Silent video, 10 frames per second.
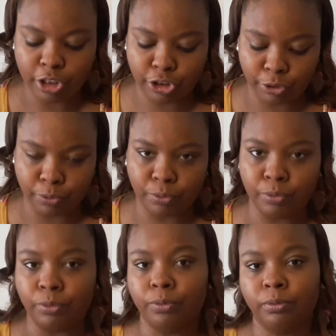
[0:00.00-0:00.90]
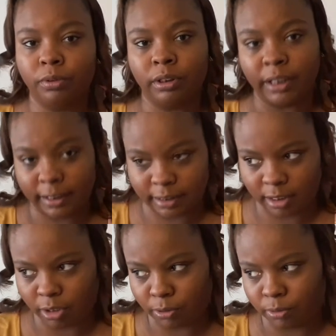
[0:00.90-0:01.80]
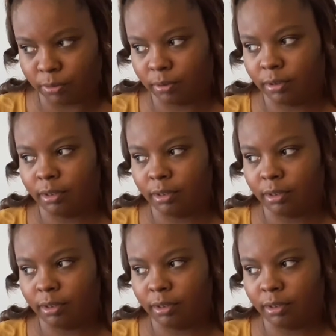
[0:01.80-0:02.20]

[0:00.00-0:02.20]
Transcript: to get to know